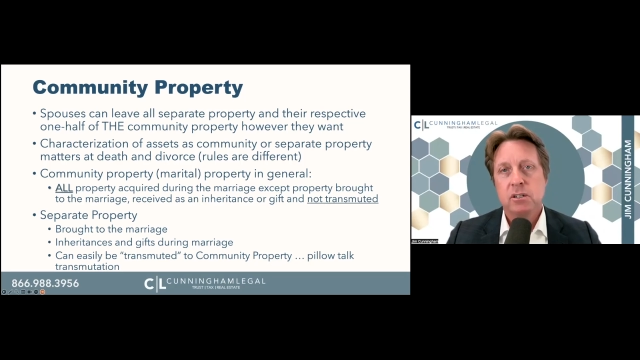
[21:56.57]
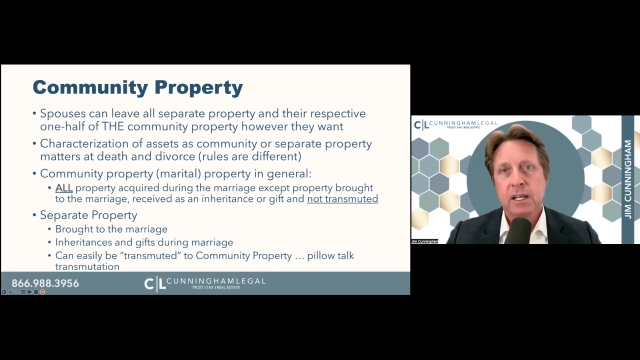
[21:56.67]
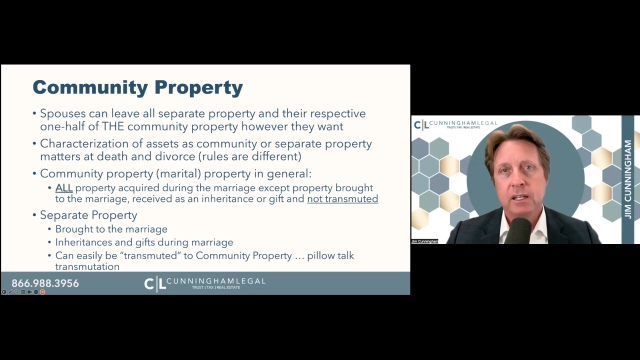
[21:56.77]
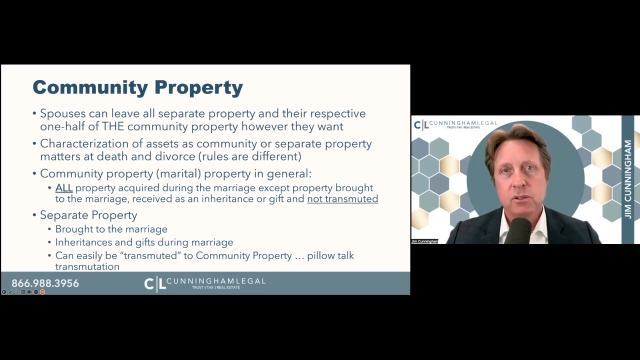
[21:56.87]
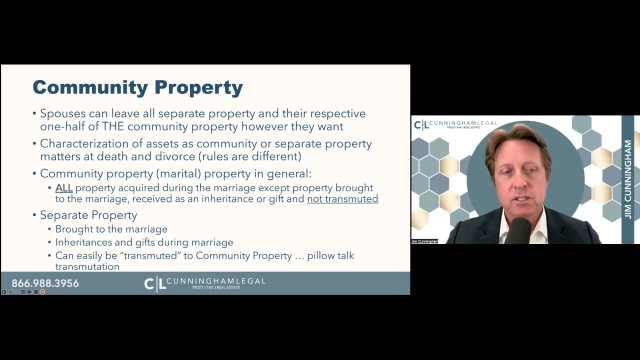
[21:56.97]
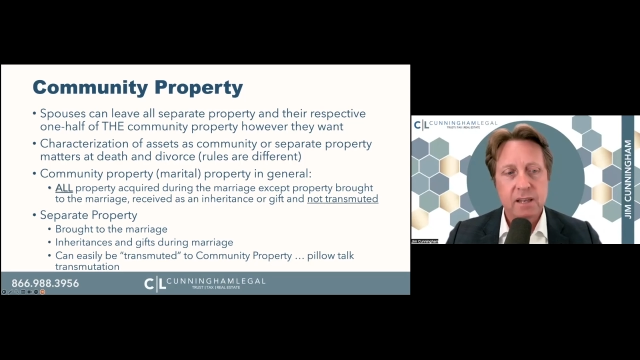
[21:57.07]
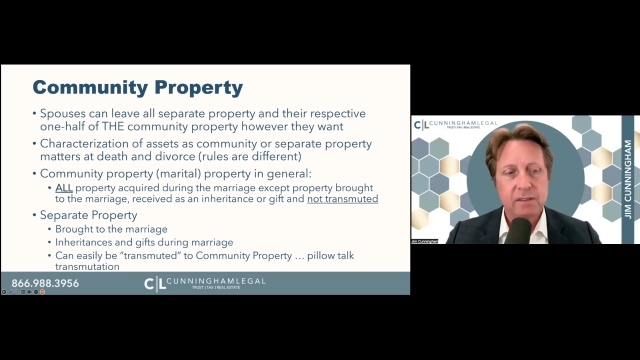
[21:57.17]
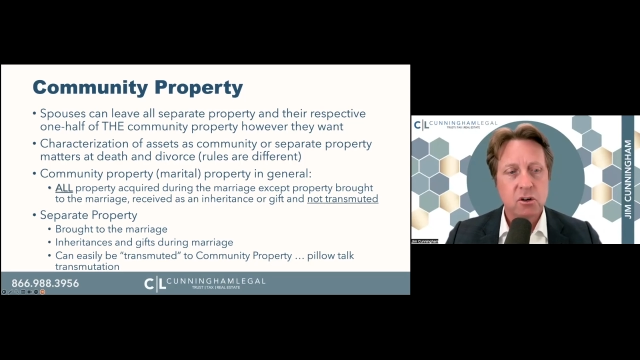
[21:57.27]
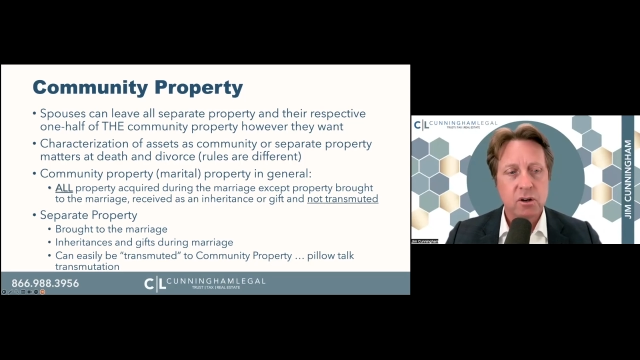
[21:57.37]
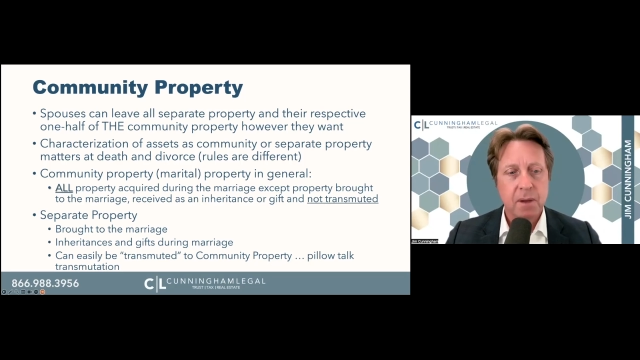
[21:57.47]
includes gifts
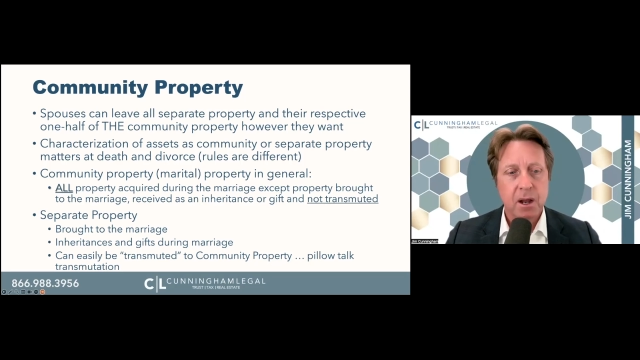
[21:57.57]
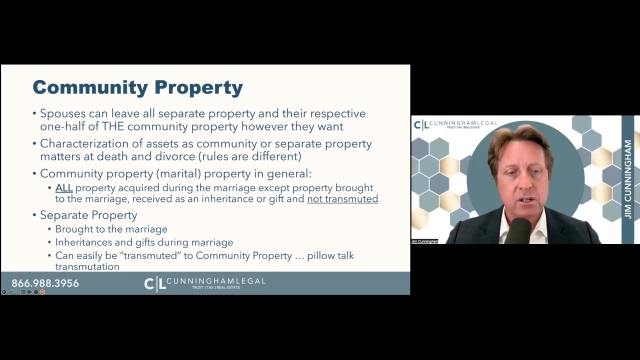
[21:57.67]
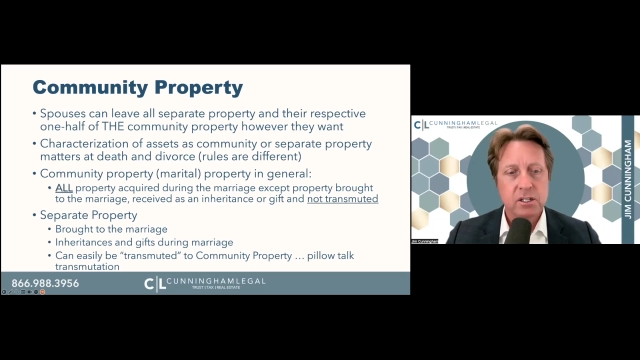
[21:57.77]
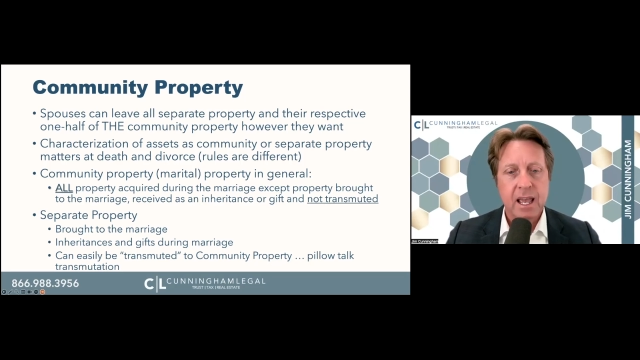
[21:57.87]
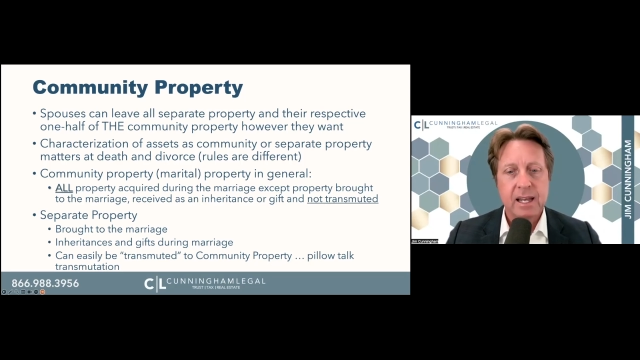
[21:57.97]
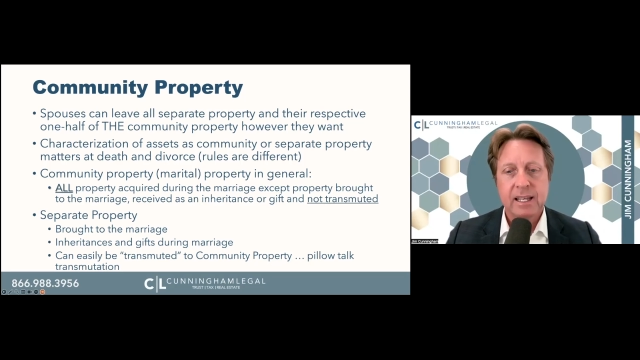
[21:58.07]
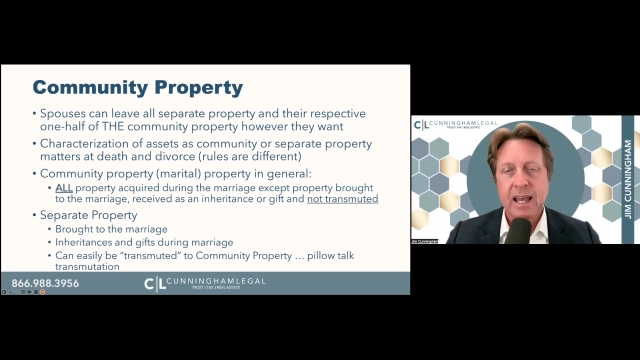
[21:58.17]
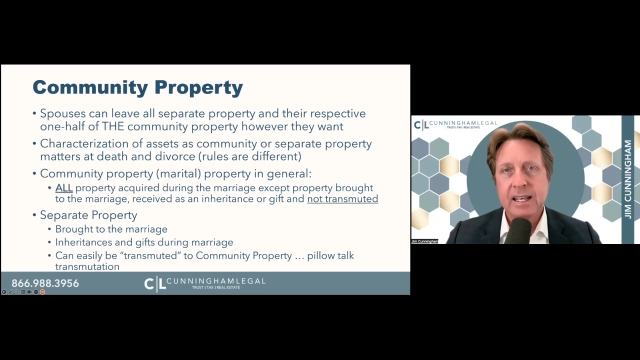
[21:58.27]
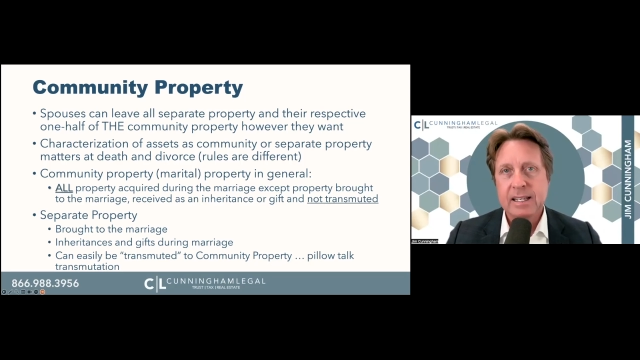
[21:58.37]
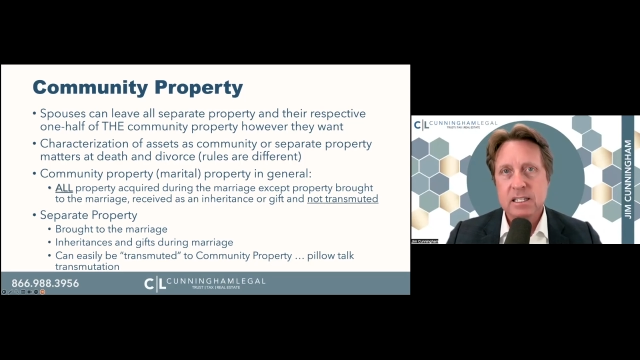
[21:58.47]
during marriage, and can
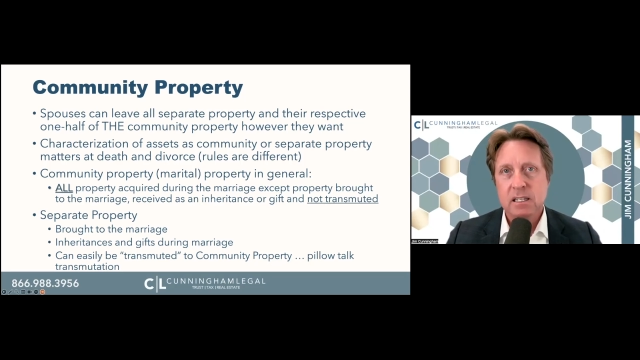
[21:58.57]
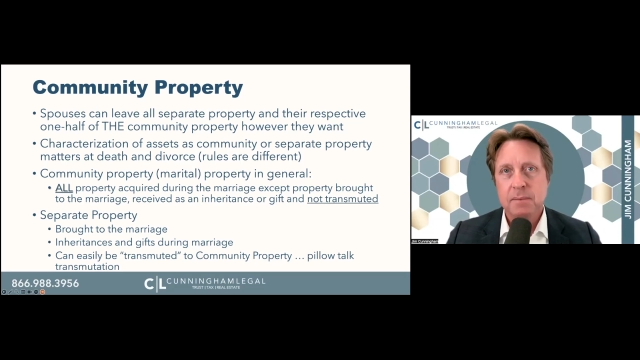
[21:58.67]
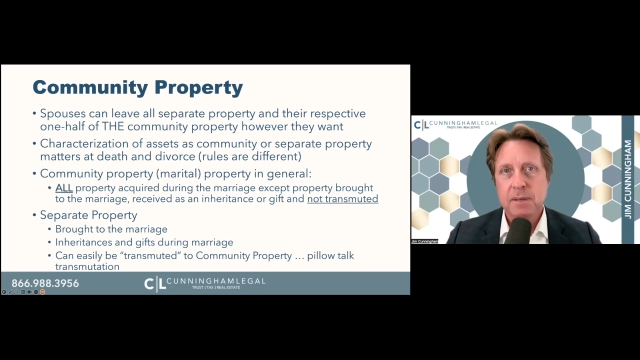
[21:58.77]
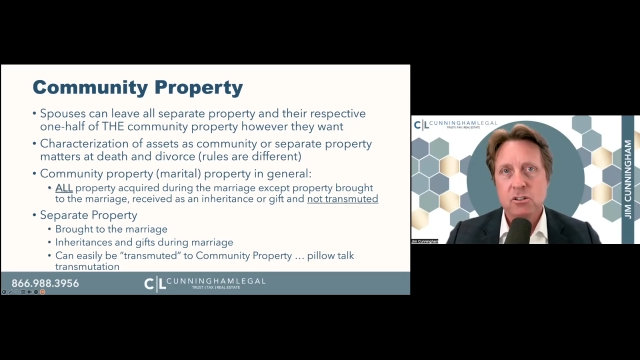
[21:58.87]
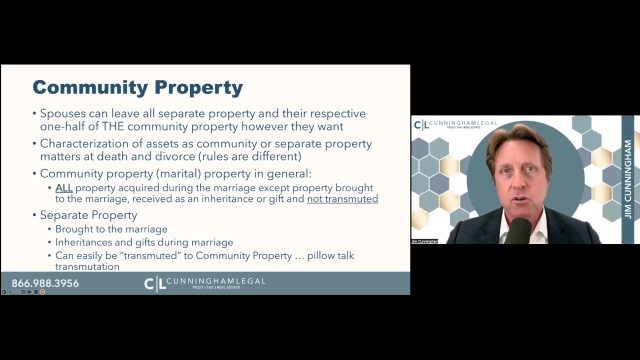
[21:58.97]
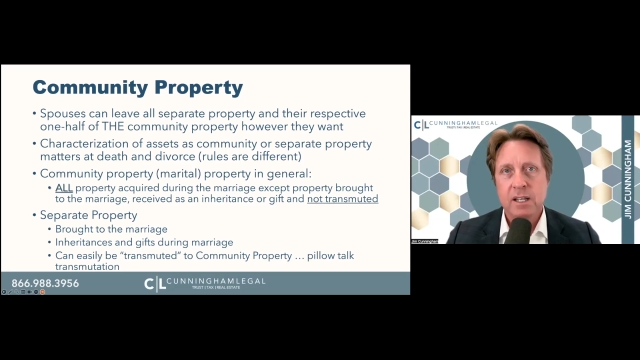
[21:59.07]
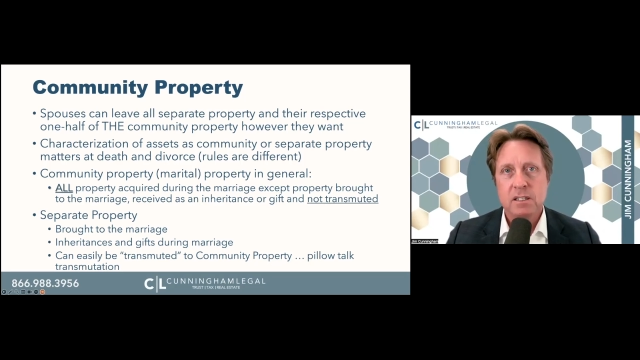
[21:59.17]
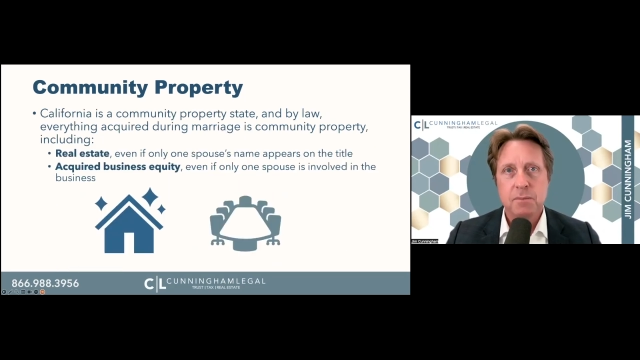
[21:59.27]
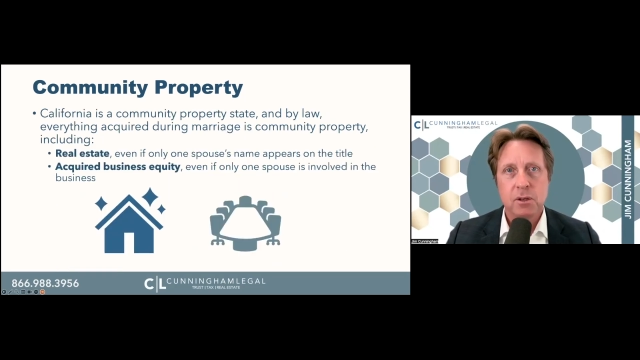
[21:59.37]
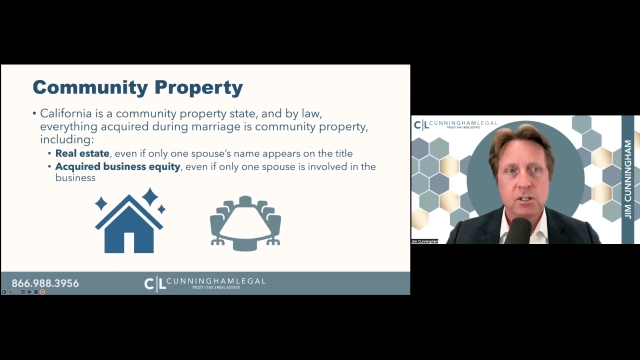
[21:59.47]
easily be
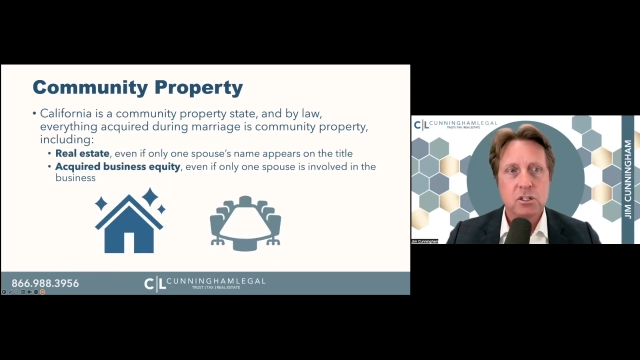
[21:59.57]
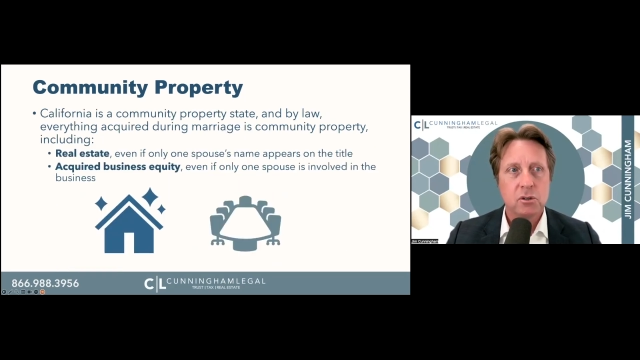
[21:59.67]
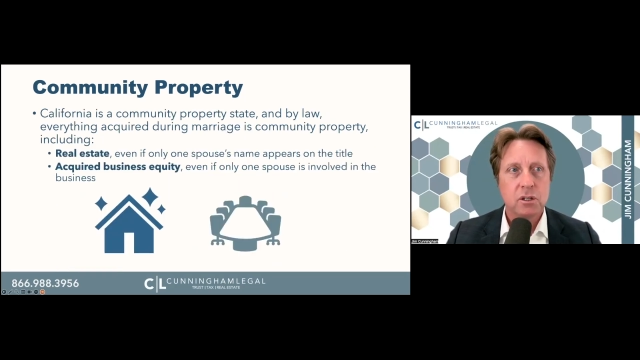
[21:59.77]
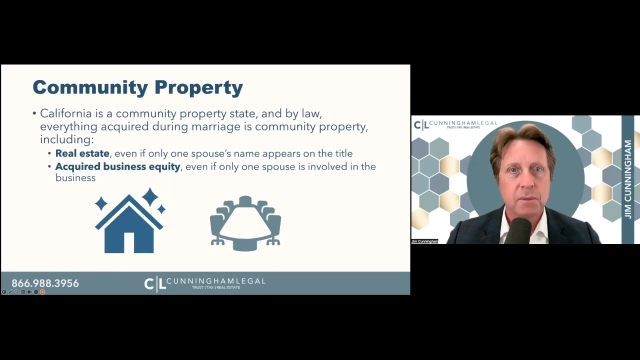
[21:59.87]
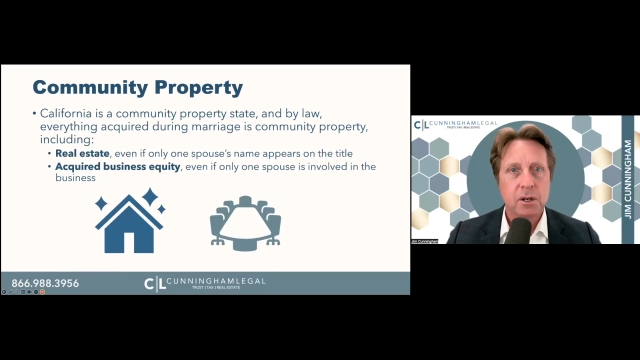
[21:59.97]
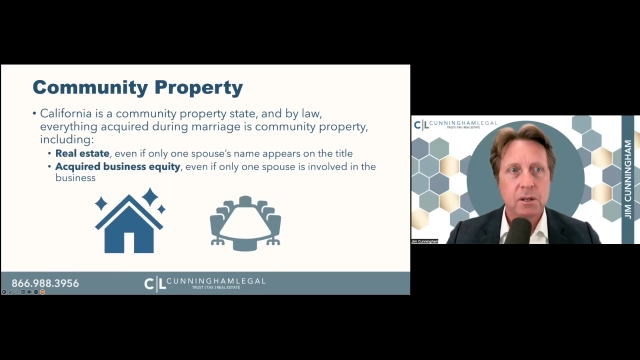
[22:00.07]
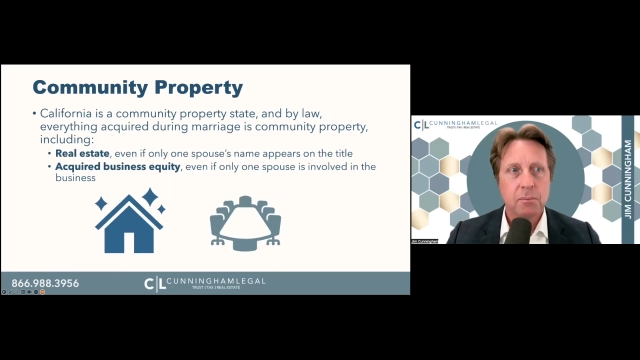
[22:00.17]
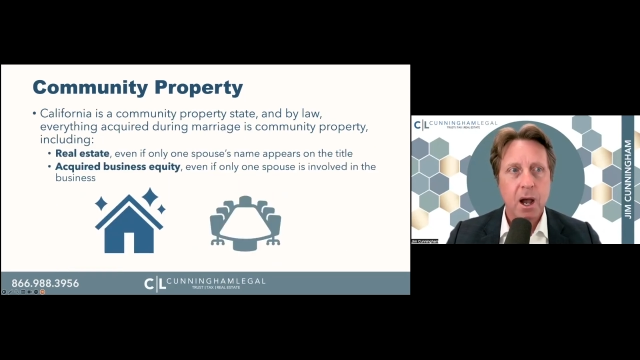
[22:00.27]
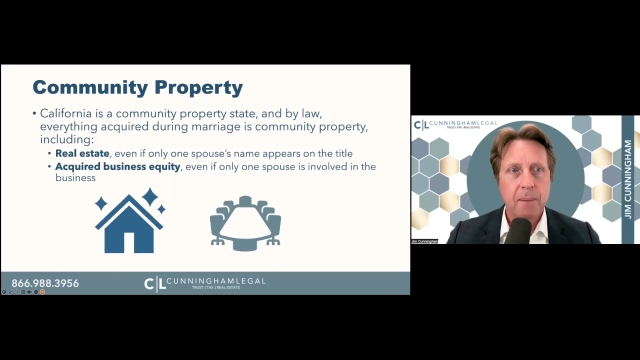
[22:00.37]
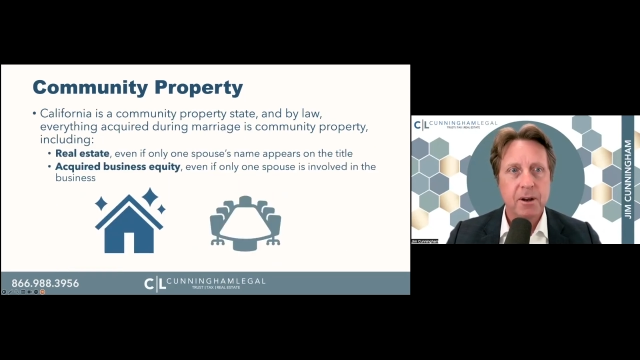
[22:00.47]
transmuted to community
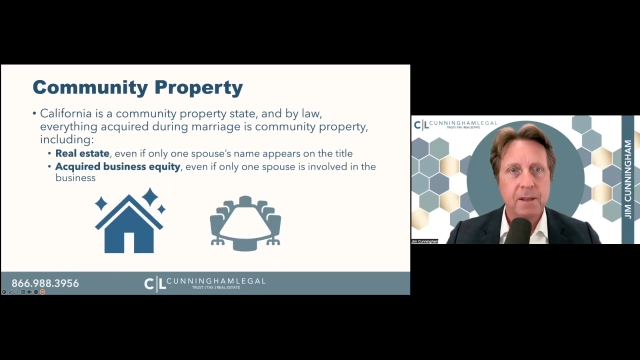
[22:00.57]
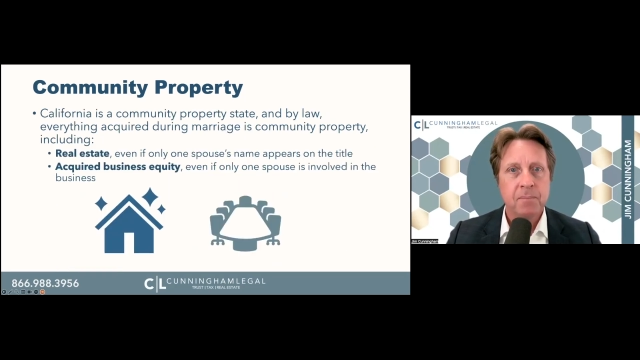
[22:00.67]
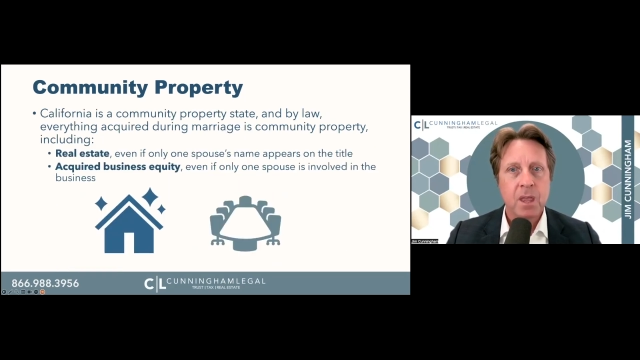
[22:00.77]
property.